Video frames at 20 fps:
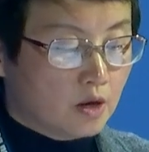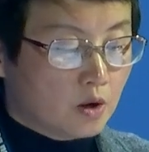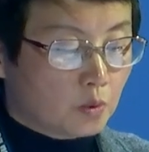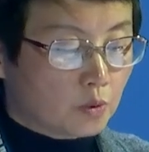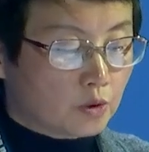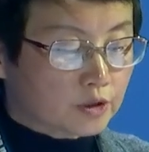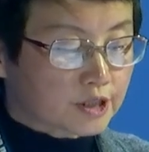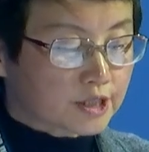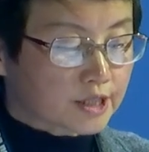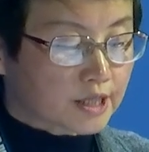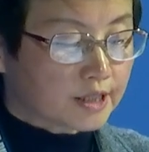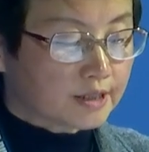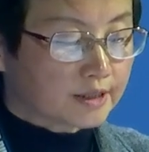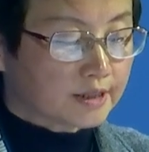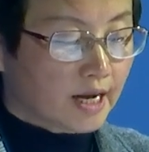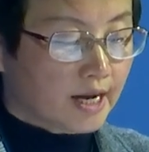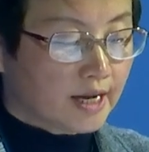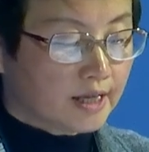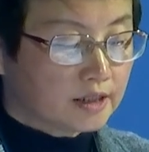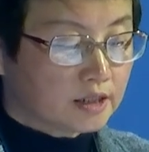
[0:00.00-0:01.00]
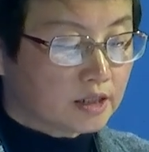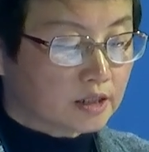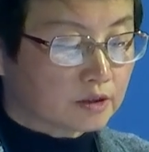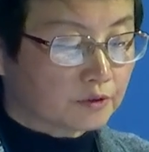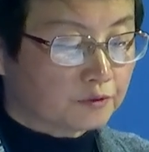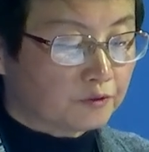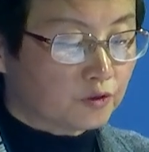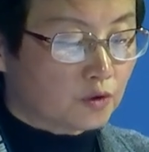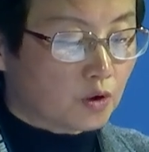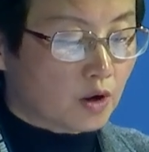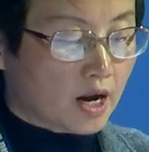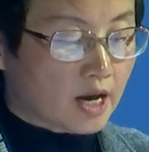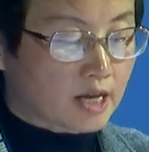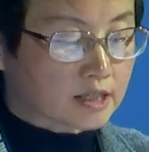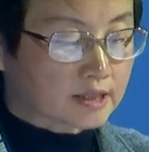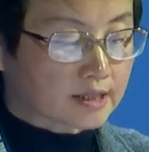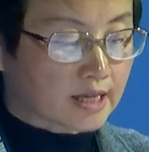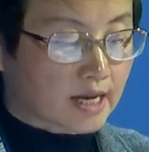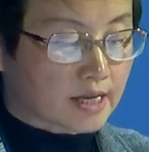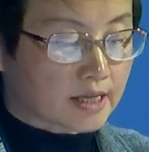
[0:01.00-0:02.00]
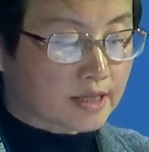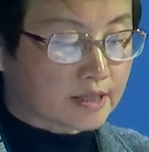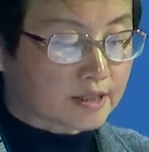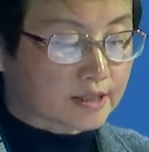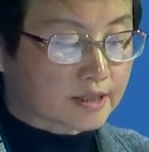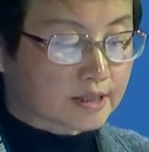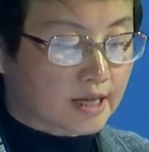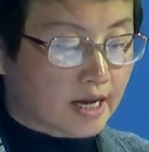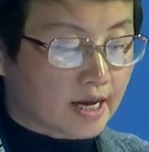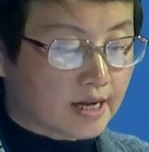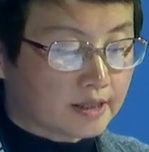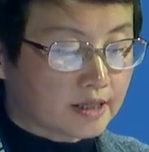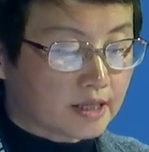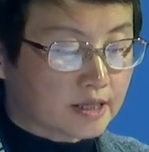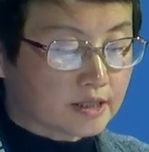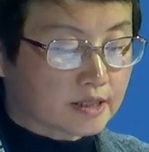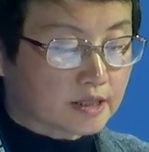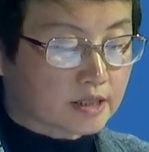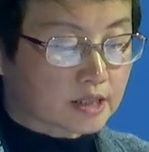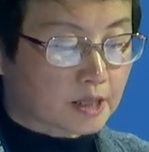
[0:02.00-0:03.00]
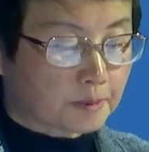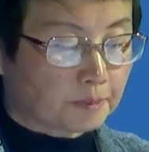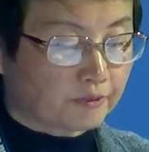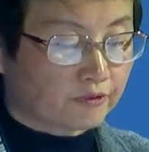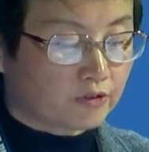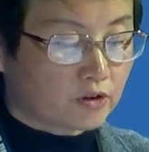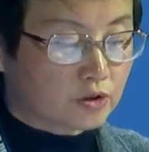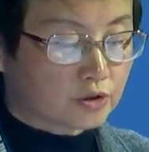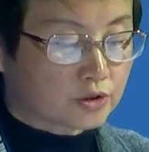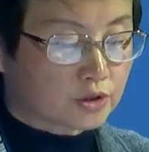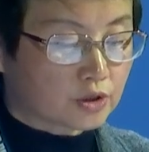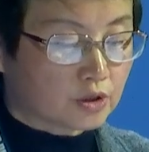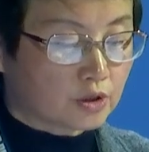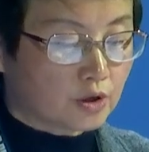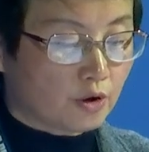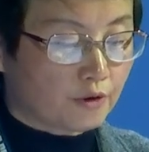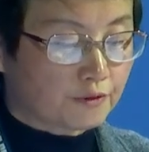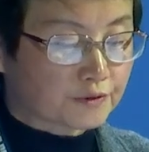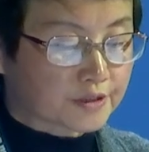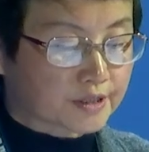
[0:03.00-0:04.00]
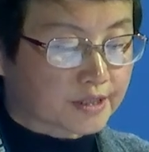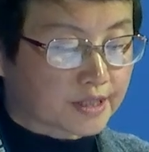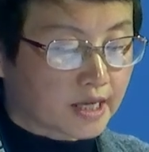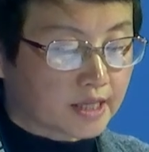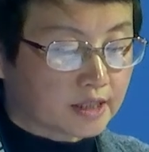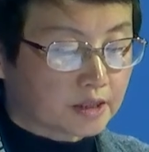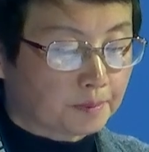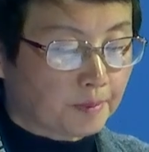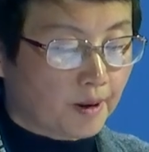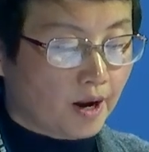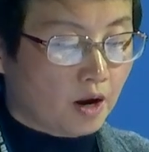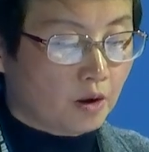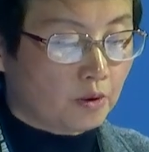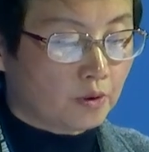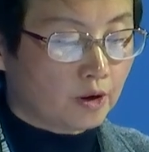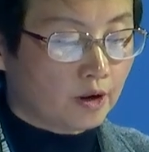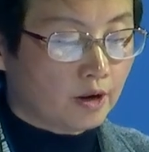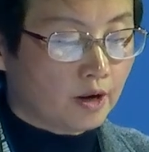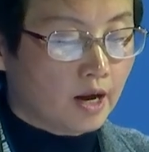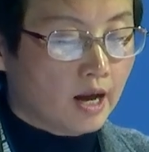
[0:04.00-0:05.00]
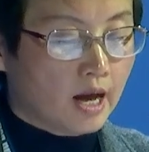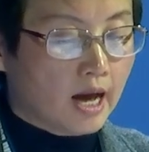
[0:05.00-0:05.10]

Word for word: was indicted for inciting subversion of state power,